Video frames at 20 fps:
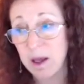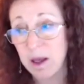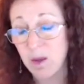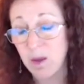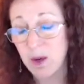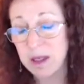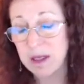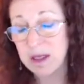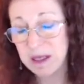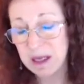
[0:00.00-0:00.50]

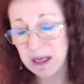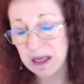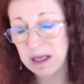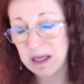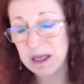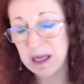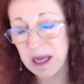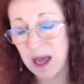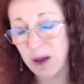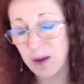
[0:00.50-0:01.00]
was sitting
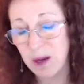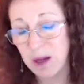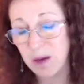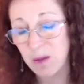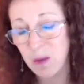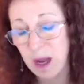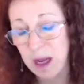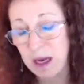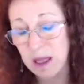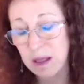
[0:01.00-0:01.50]
down and
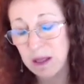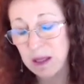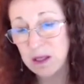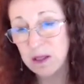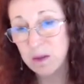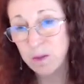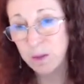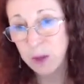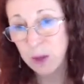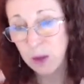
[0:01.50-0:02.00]
writing
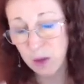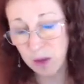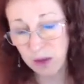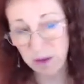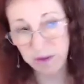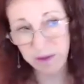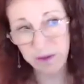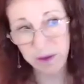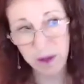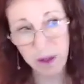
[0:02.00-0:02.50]
these
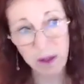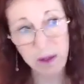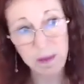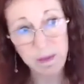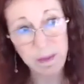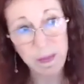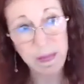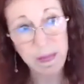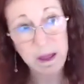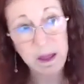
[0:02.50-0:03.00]

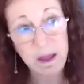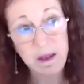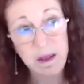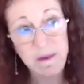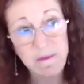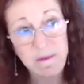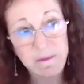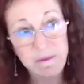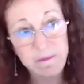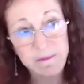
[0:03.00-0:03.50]
beautiful
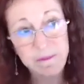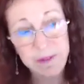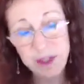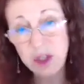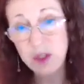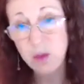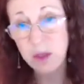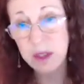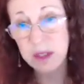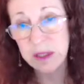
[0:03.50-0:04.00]

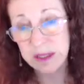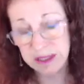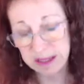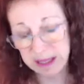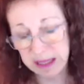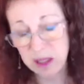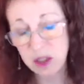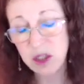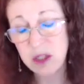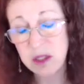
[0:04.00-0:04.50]

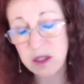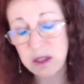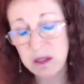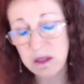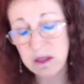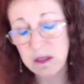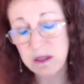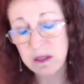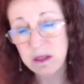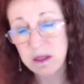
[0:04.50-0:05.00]

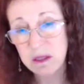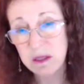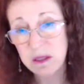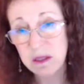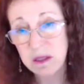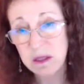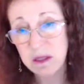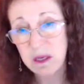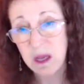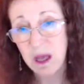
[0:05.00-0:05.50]
visualizations
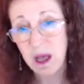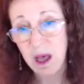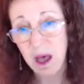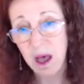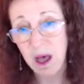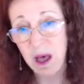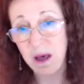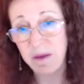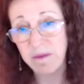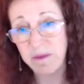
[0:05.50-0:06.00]

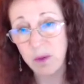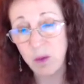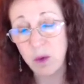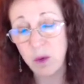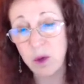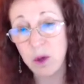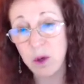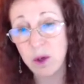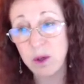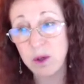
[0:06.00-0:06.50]
of the
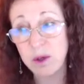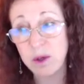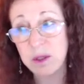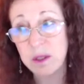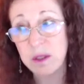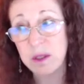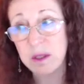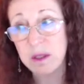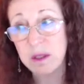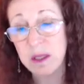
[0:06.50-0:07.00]
world
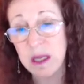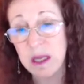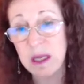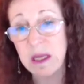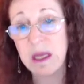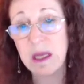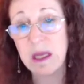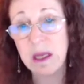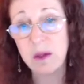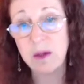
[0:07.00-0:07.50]
in
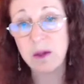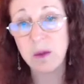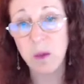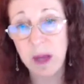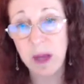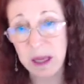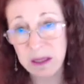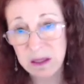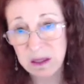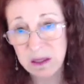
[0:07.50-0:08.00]
healed
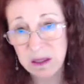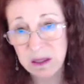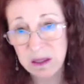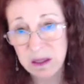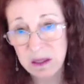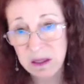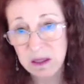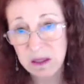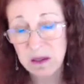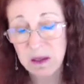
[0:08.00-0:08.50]
ways.
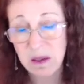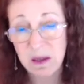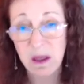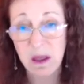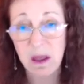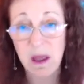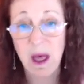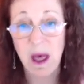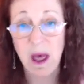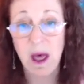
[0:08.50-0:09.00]

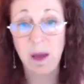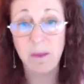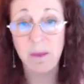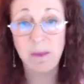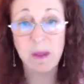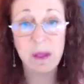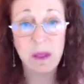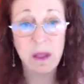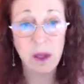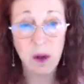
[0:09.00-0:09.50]

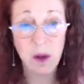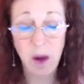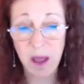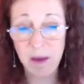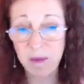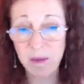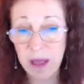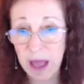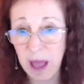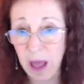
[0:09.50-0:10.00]

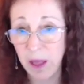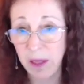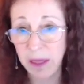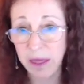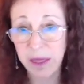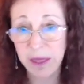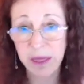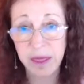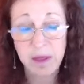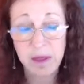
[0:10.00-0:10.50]
Health,
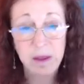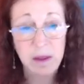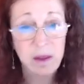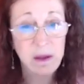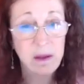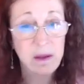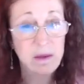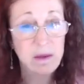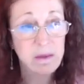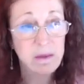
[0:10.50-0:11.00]

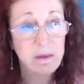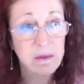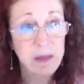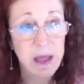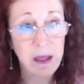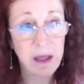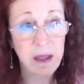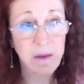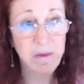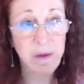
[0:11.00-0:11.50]

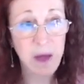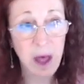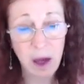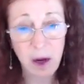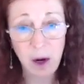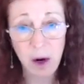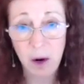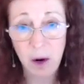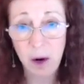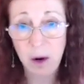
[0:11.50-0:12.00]

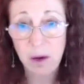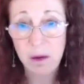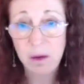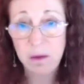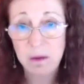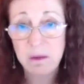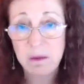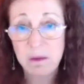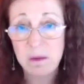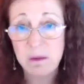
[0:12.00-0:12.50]
hunger,
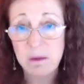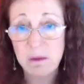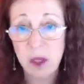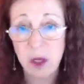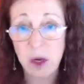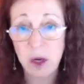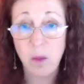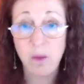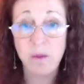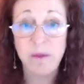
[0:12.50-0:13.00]

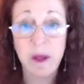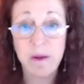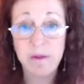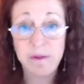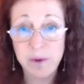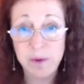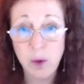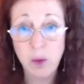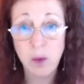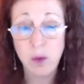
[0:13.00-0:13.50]

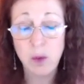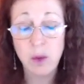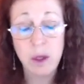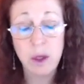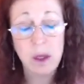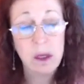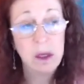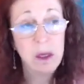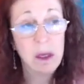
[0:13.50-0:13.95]
food,